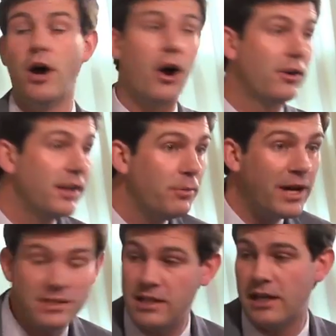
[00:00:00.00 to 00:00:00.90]
hardly
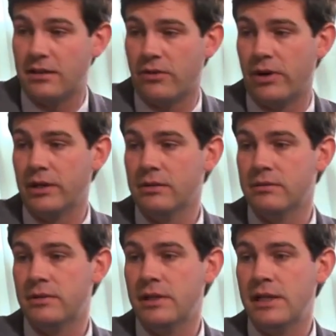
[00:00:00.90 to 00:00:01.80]
wait to get going.
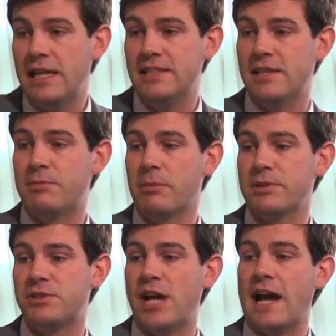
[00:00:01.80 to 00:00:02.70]
He zipped up
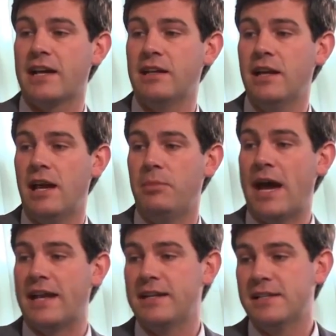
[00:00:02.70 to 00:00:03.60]
his jacket and
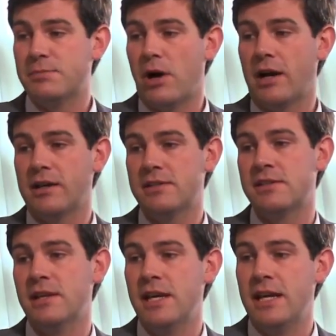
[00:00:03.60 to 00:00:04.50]
patted his
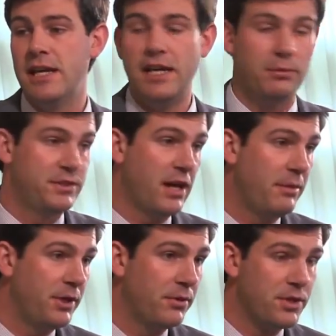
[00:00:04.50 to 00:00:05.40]
pockets. It was
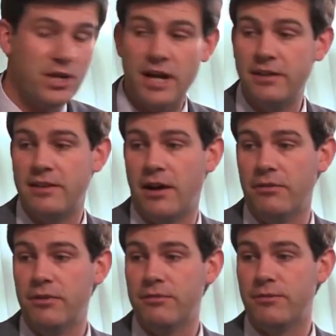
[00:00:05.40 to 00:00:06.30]
time to go to
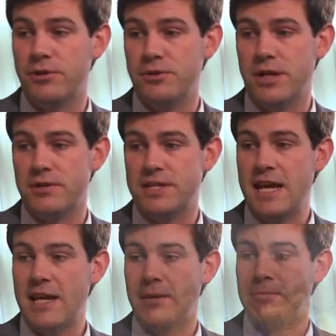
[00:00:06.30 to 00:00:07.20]
Chinatown for New Year's
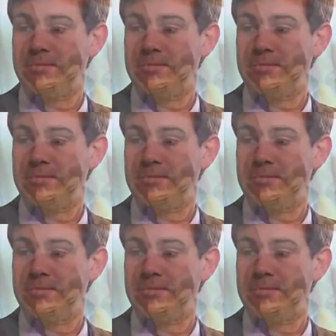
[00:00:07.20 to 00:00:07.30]
Day.